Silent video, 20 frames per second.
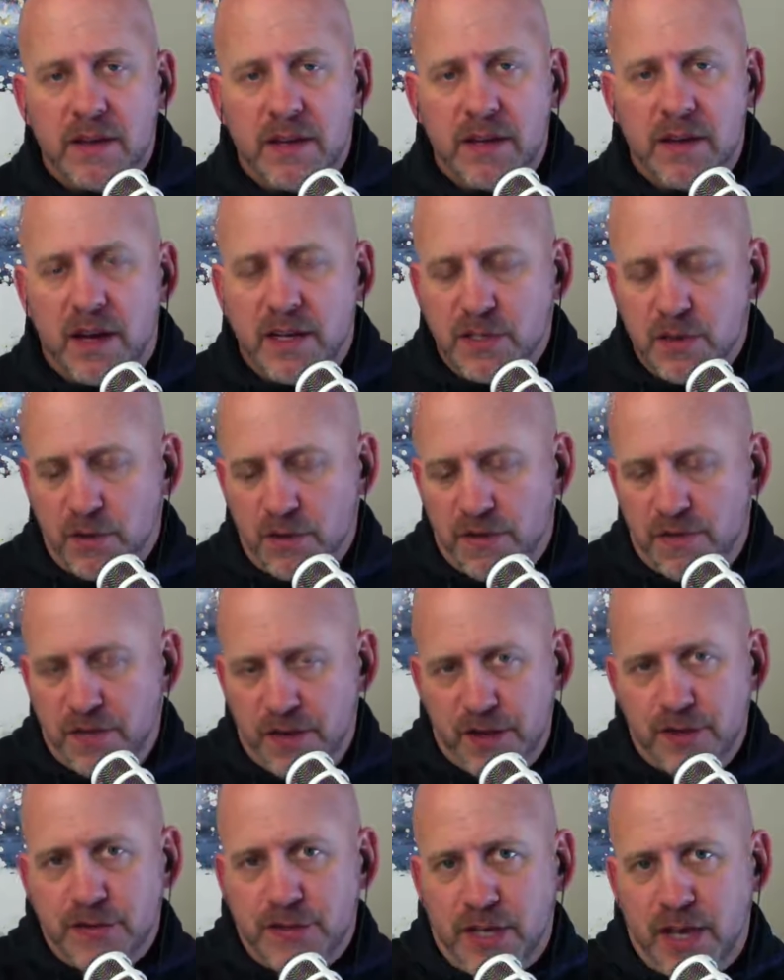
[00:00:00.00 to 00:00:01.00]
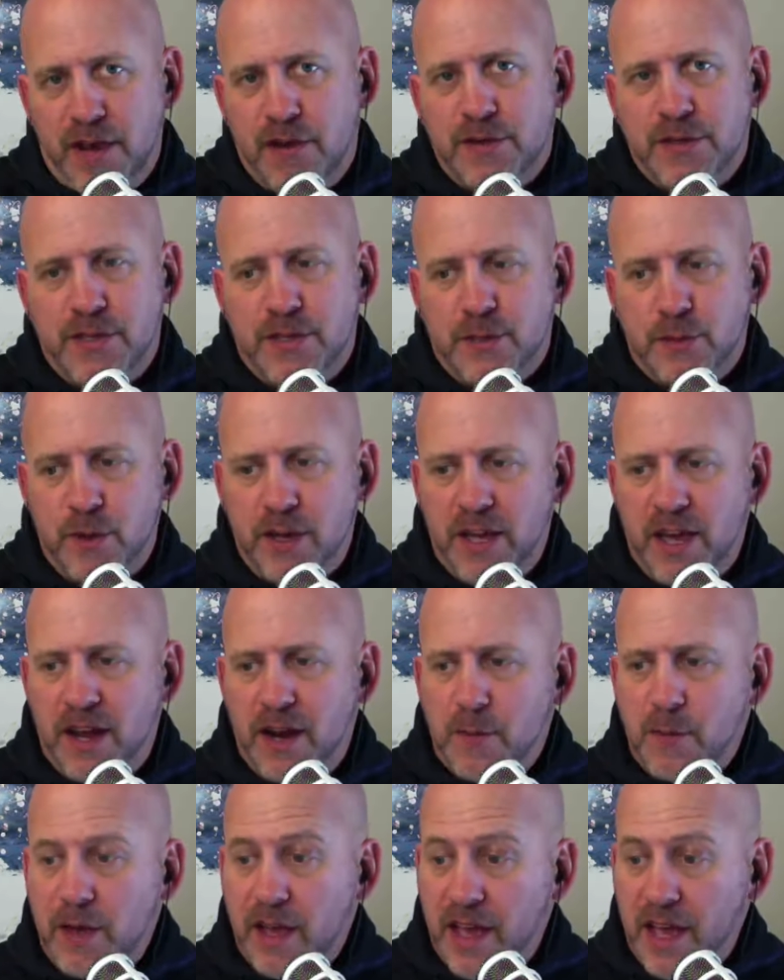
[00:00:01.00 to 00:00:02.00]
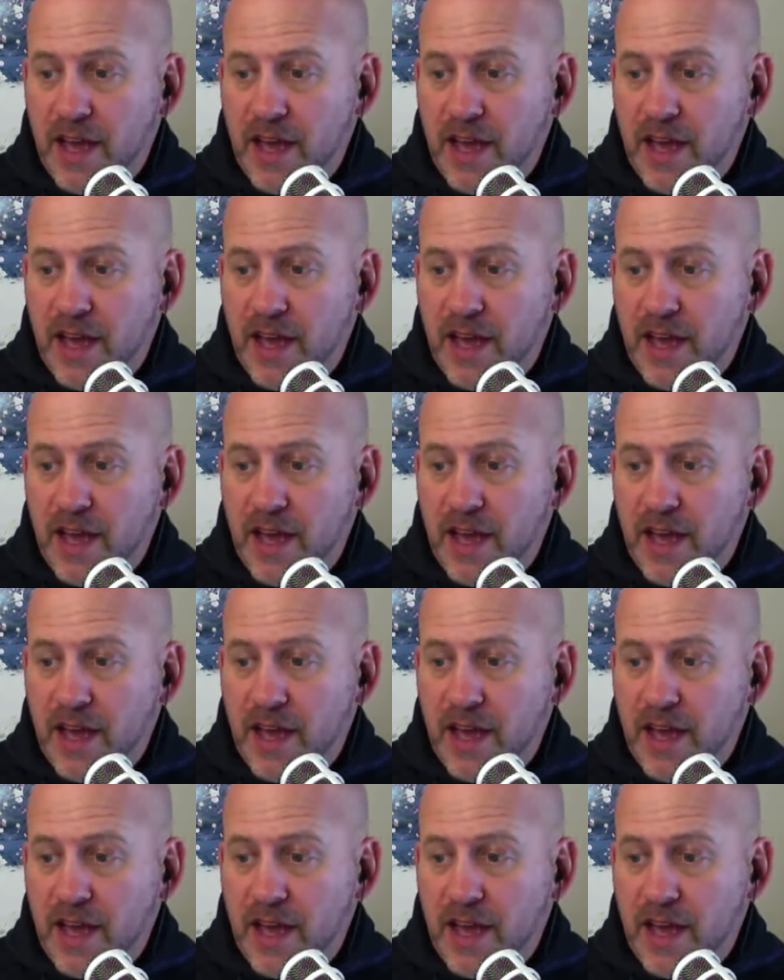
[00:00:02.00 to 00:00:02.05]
I told the figure skaters this weekend, I'm like,